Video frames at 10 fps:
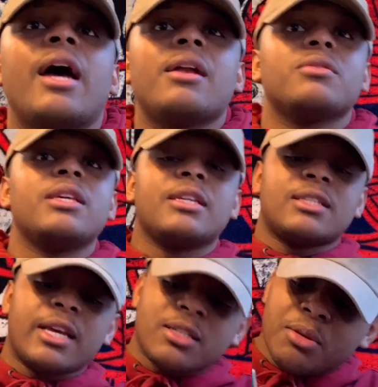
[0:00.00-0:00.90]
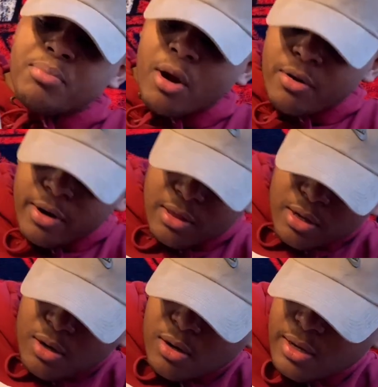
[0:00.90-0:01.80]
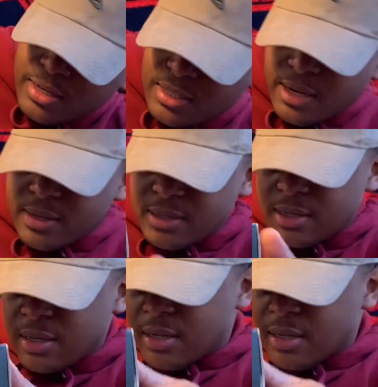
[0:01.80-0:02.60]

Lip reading: I don't think it says LeBron right there. It says,